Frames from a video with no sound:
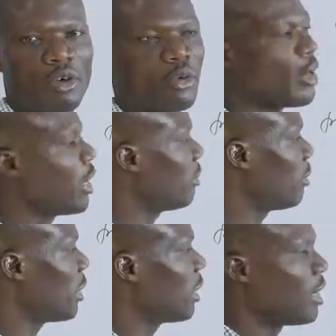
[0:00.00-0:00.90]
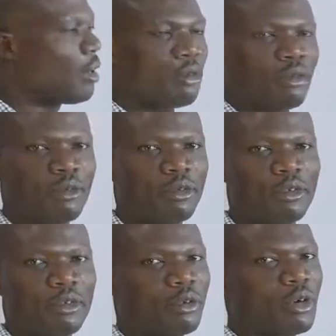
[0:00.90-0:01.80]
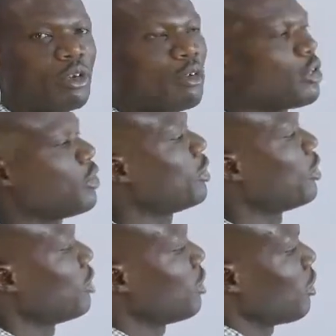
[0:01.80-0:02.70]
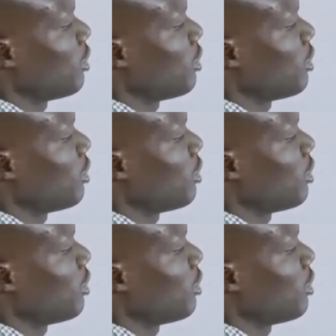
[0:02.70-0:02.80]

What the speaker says: We have a half. 1/2 is also